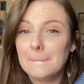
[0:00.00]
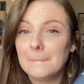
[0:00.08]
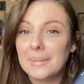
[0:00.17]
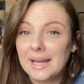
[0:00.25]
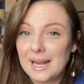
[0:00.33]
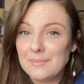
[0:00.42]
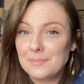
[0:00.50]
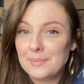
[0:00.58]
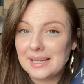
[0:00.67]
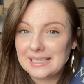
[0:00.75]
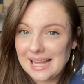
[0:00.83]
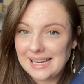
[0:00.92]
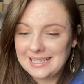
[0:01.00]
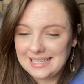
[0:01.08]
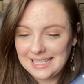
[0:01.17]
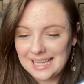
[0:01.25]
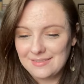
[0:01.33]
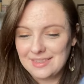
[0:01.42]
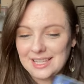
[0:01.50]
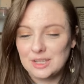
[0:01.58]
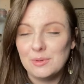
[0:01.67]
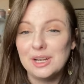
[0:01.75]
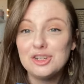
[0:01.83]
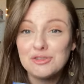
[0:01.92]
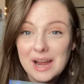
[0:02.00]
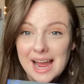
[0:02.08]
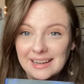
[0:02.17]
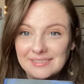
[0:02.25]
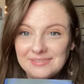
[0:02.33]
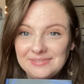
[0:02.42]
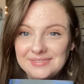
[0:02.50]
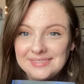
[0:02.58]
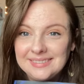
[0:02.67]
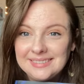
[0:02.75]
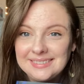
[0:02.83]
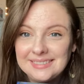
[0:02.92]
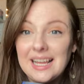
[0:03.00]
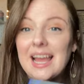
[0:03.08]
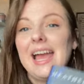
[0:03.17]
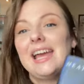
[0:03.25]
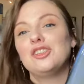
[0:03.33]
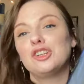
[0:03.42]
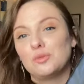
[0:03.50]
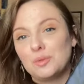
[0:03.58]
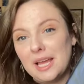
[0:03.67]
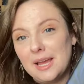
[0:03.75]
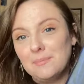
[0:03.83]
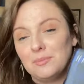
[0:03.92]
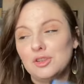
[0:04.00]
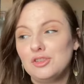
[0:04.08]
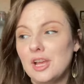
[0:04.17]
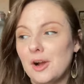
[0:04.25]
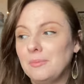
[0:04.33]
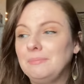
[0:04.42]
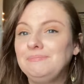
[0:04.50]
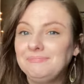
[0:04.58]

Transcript: but I'm excited to give this one a try. And it starts with M, so